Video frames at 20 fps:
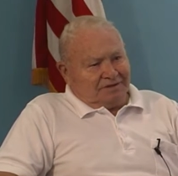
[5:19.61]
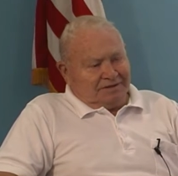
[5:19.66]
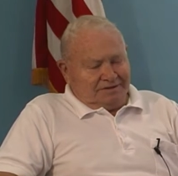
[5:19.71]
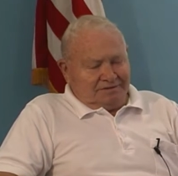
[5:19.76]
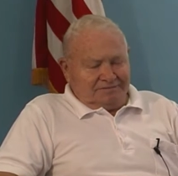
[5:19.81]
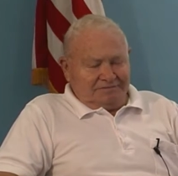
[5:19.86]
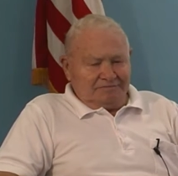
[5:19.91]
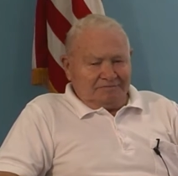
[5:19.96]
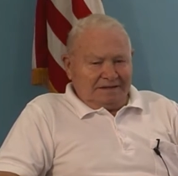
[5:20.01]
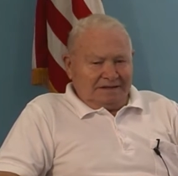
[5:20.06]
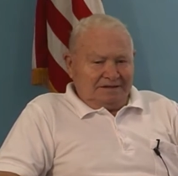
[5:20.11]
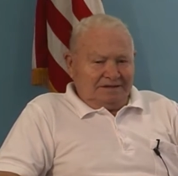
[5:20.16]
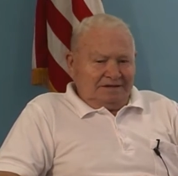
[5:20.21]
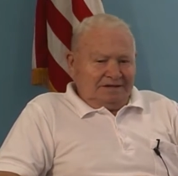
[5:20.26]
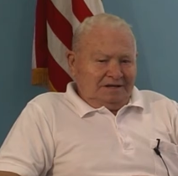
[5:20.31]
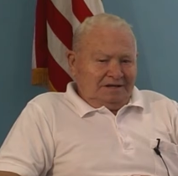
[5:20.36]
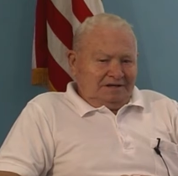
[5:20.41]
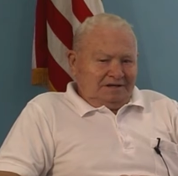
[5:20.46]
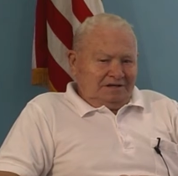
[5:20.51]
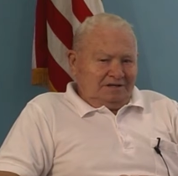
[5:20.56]
in
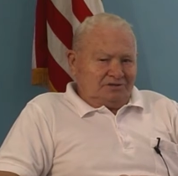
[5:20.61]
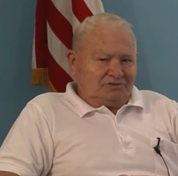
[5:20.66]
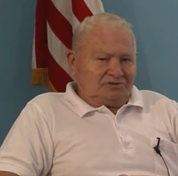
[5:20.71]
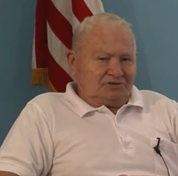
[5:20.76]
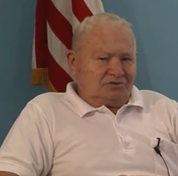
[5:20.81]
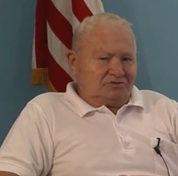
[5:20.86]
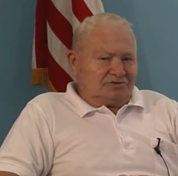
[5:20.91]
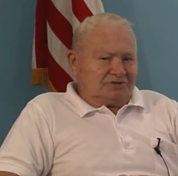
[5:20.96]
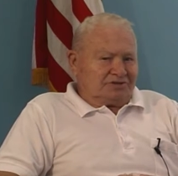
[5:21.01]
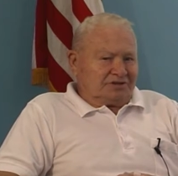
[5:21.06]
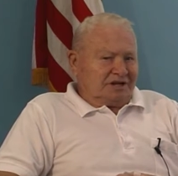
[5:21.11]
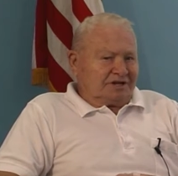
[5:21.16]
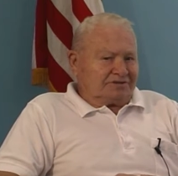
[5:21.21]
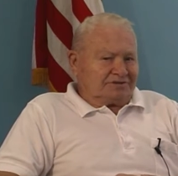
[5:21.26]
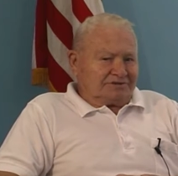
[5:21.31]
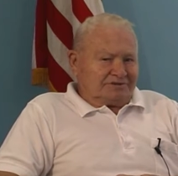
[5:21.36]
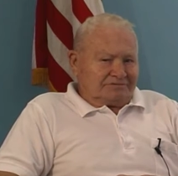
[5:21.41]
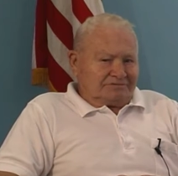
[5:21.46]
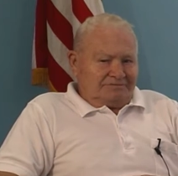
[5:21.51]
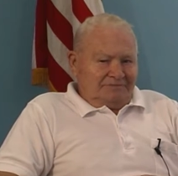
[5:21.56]
in June
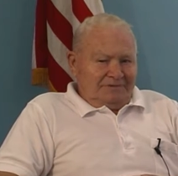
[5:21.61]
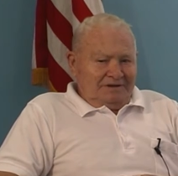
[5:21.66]
6th,